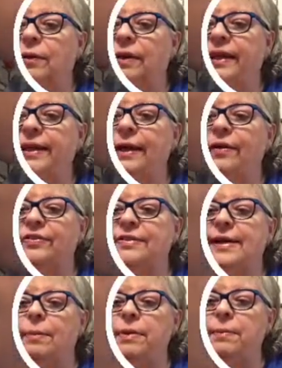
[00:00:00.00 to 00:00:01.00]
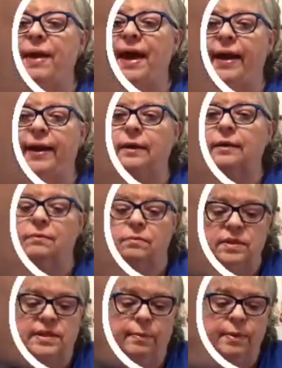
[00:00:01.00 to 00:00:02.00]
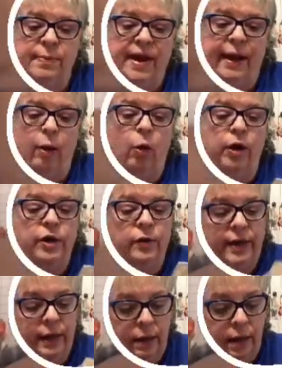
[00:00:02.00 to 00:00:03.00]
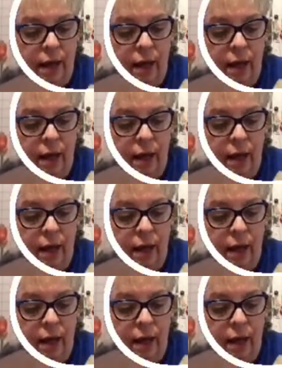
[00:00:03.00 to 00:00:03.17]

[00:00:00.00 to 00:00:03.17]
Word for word: Lindell, tell me about it. Tell me about it, or you can